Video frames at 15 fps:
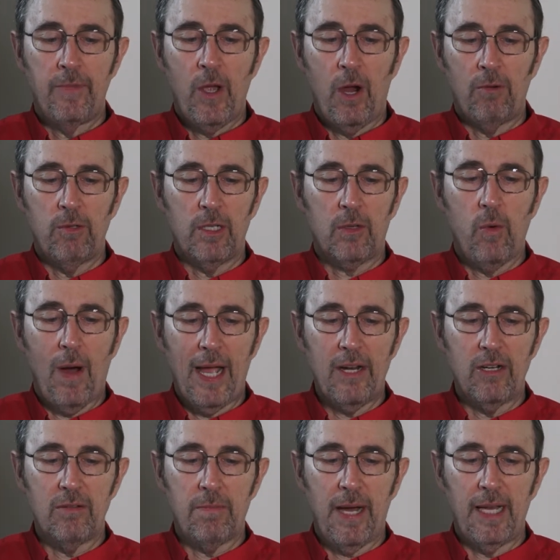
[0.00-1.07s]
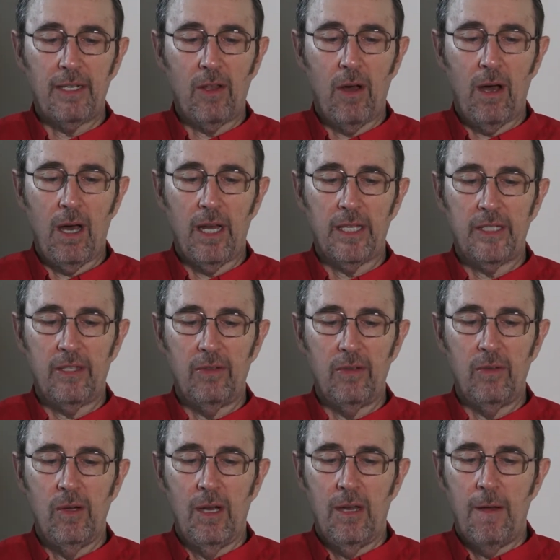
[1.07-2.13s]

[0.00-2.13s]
are required by law to